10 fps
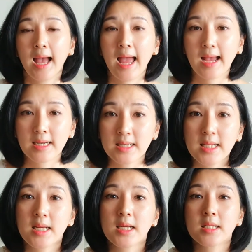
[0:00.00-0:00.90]

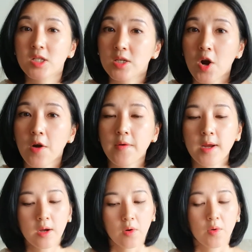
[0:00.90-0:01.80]
acne,
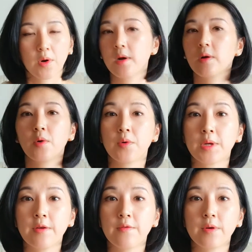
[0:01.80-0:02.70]
scarring, or
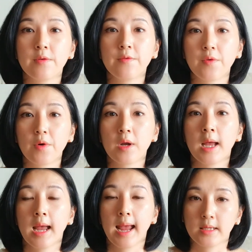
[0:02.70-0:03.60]
even for
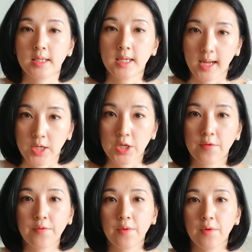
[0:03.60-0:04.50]

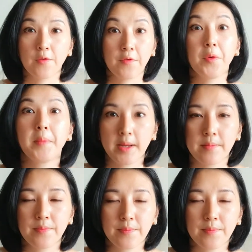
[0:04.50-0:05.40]
anti-aging, for firming.
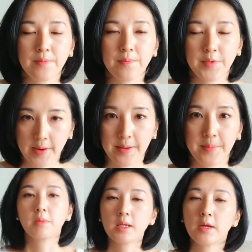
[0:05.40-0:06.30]
Like
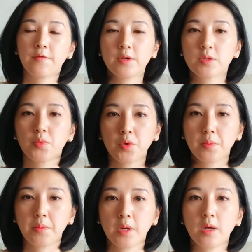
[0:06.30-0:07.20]
main difference will
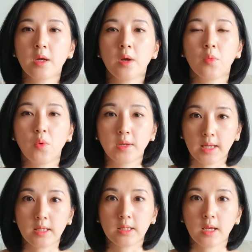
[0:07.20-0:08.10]
be one
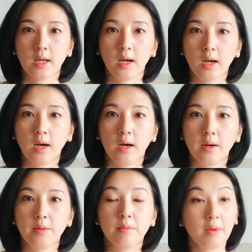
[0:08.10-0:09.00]
is
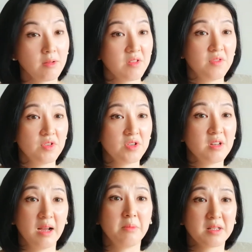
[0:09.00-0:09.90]
milder version,
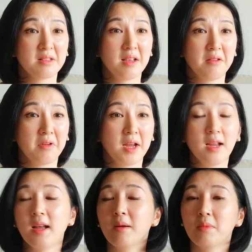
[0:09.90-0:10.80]
I must say, right?
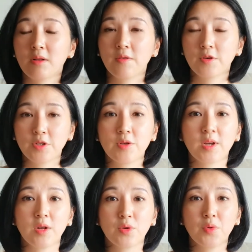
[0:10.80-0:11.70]
Milder version, you
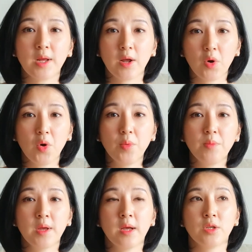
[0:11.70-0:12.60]
can do it at
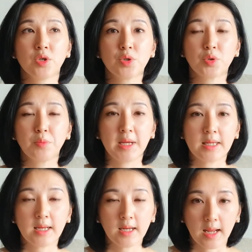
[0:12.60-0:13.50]
home just to
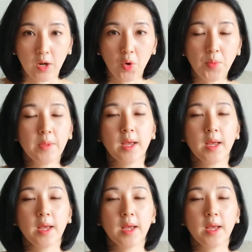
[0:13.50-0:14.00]
maintain it at home.